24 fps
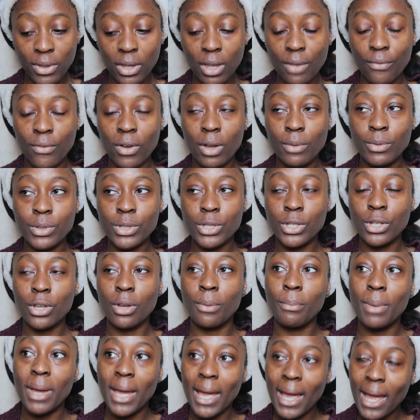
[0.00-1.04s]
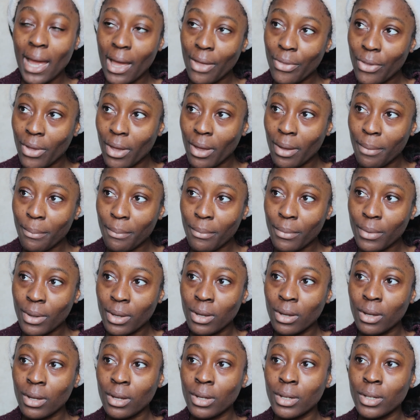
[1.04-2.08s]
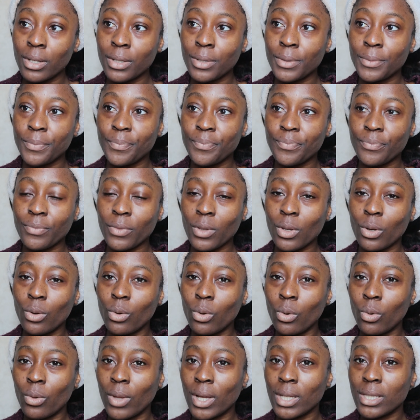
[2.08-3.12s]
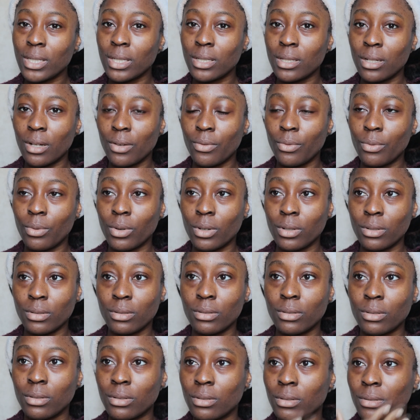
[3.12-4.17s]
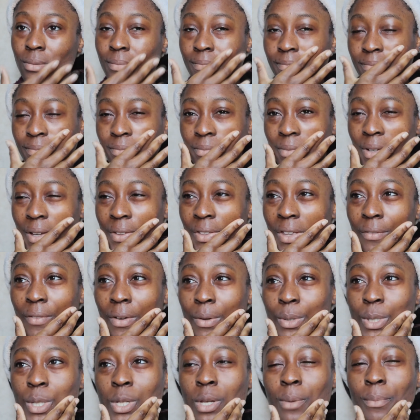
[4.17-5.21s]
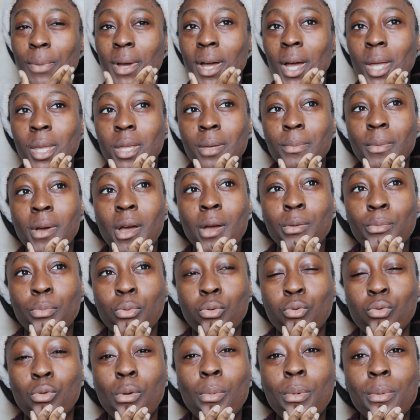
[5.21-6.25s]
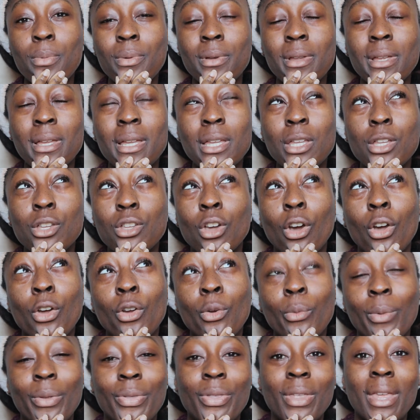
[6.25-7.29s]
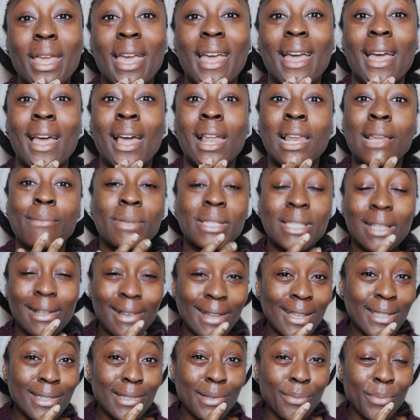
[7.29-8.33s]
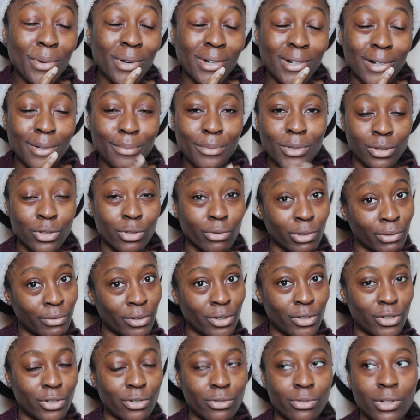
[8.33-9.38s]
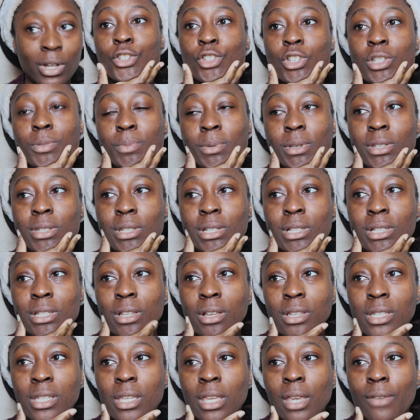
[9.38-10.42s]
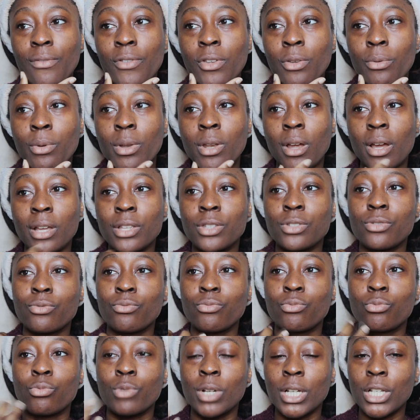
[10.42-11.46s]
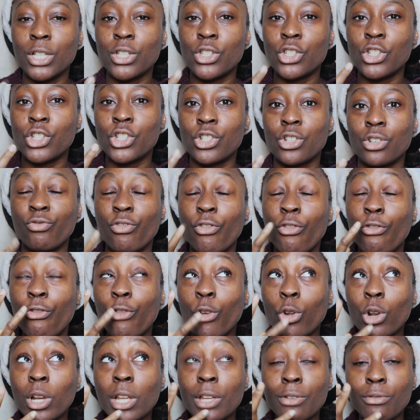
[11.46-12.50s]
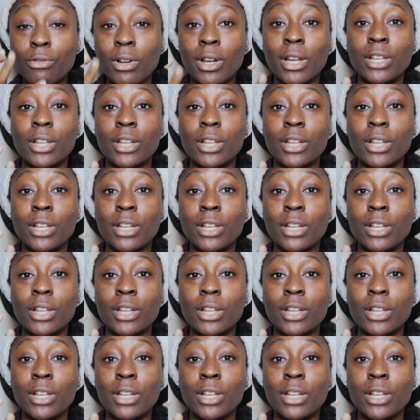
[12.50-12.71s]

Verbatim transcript: think if I was to compare them, oh, that's a tough one. I think if I was to compare them, I would probably go with the Elemis Cleansing Balm, sorry Rodial, just because it does give you a nice rich, fully